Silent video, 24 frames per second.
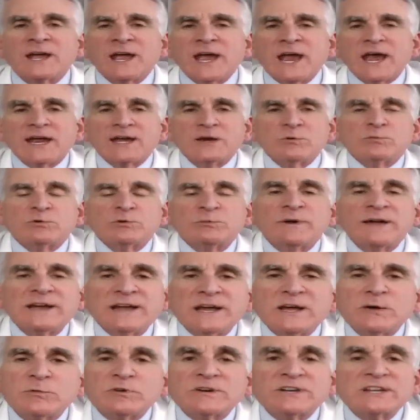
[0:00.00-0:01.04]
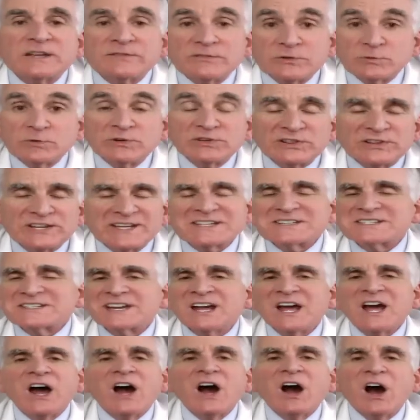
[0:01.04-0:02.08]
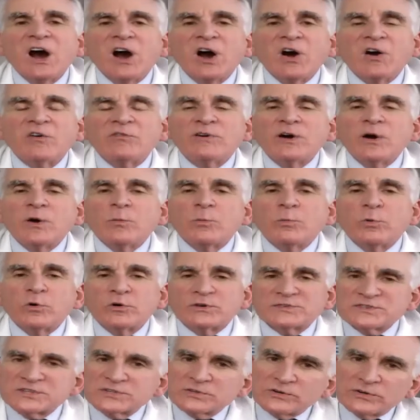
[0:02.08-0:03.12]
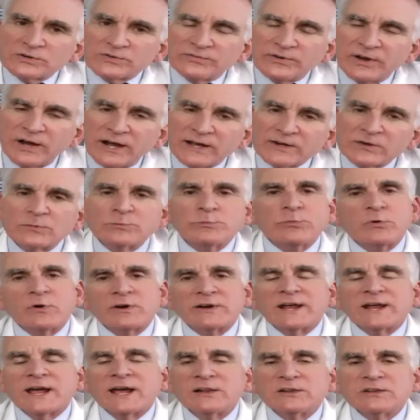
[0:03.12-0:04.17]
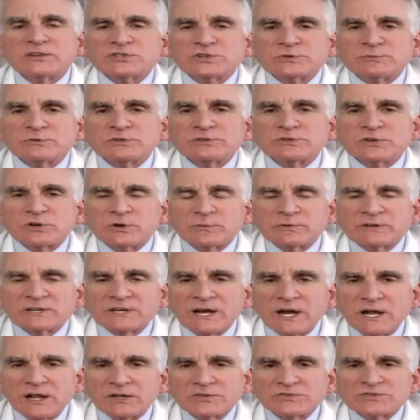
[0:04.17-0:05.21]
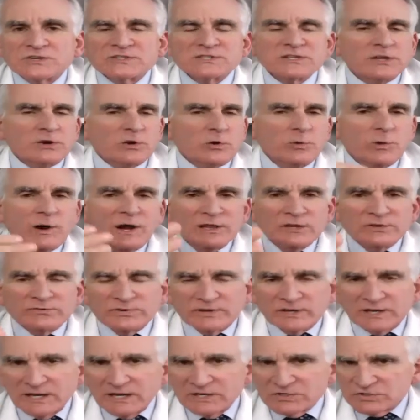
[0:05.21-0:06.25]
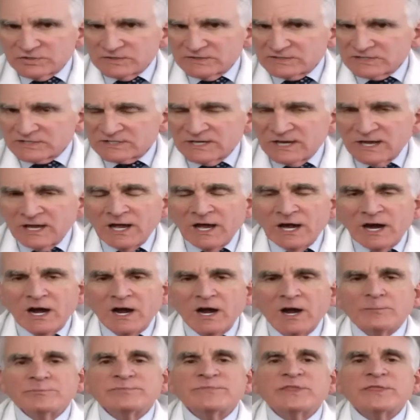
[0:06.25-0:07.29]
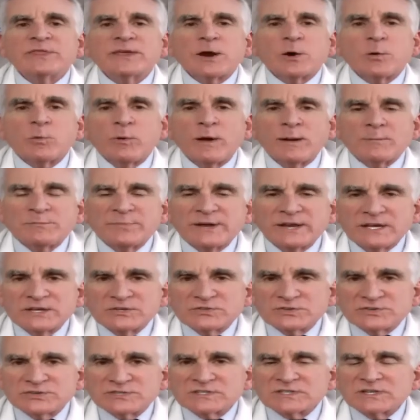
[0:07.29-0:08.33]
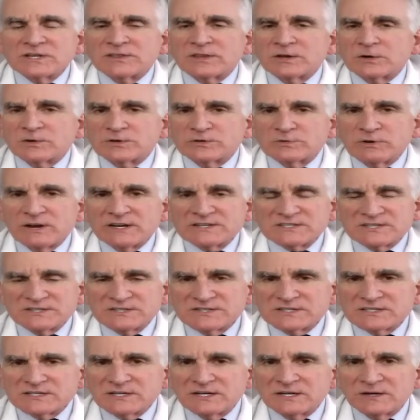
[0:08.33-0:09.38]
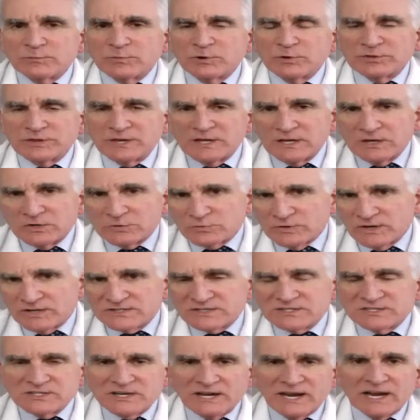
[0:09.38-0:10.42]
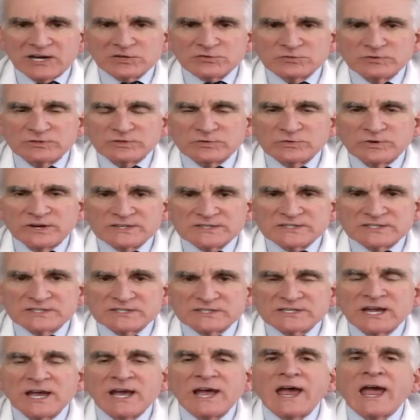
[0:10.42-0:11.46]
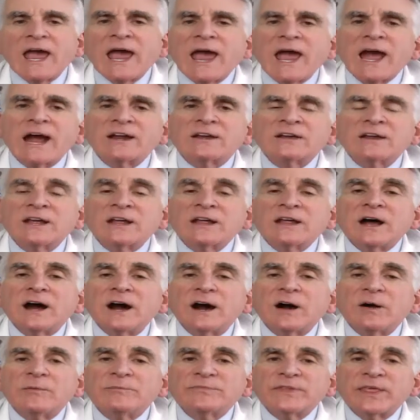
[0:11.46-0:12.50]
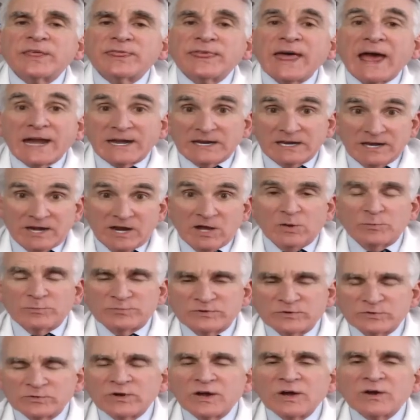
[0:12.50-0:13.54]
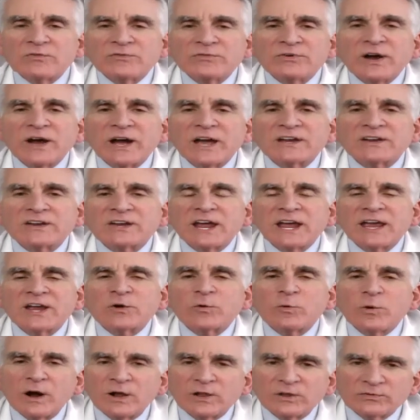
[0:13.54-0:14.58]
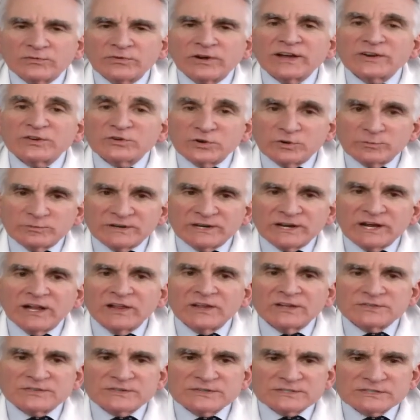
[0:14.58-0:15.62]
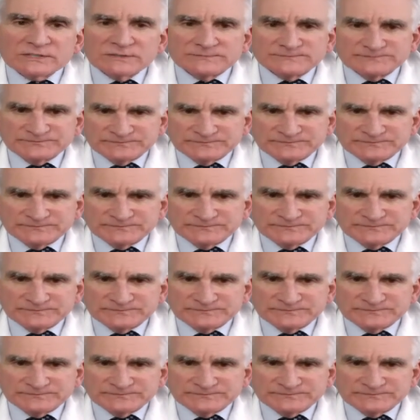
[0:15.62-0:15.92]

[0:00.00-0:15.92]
And it will give you a list of board certified or board eligible dermatologists, their qualifications, their web pages, their addresses, both e-addresses and actual addresses, and that can help you find a qualified dermatologist.